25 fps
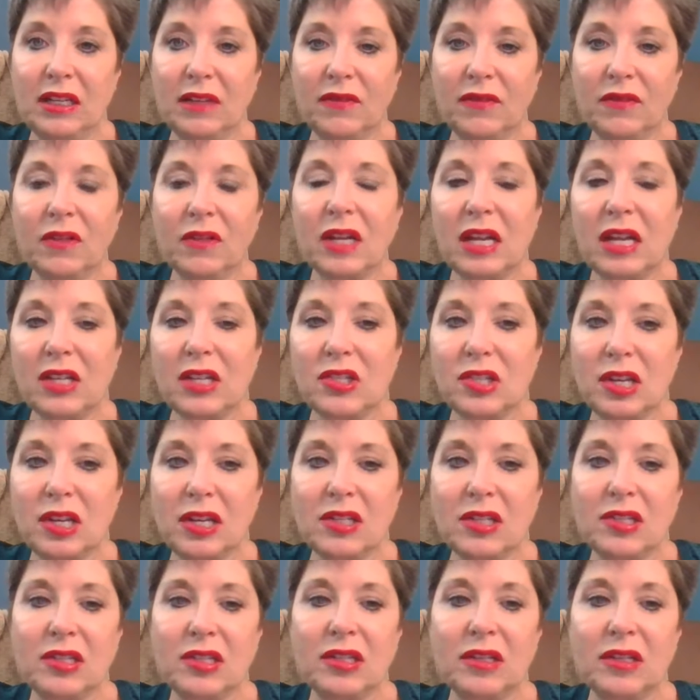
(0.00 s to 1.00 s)
If you're not
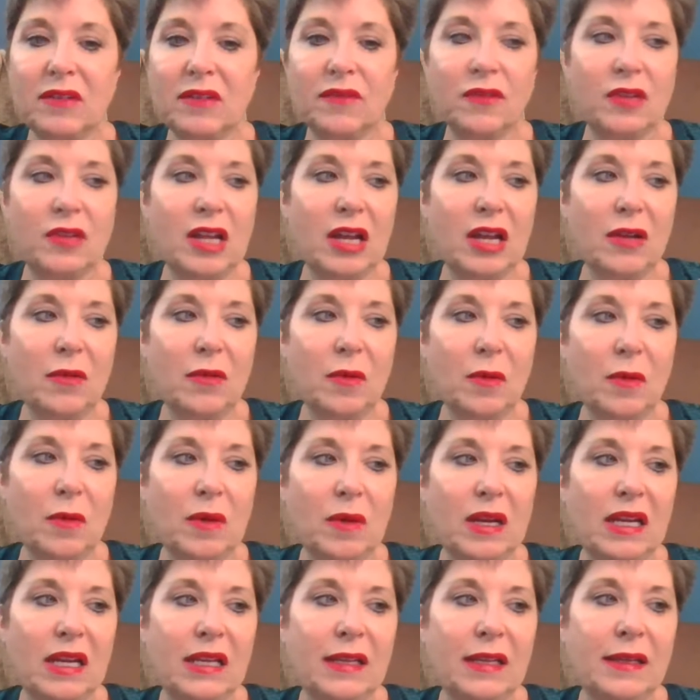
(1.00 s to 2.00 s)
changing and if you're not
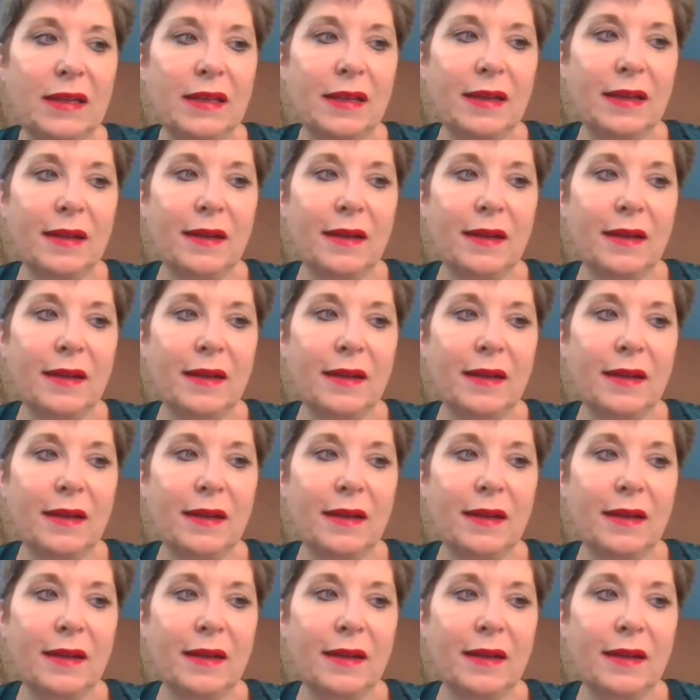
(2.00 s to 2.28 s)
growing,